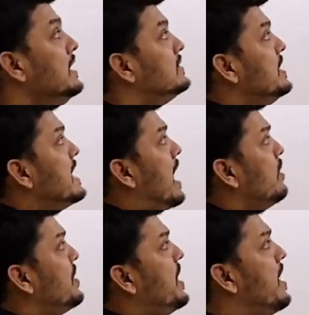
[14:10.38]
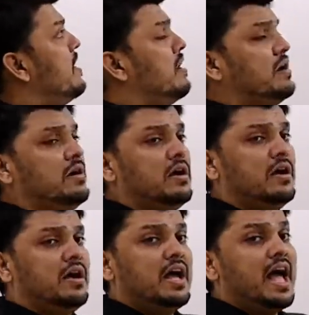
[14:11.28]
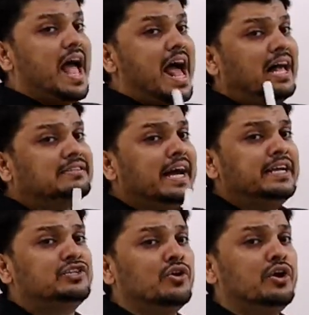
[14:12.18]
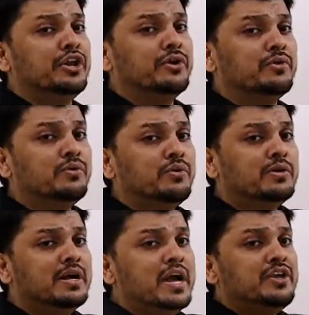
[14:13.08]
So now here, as I told you,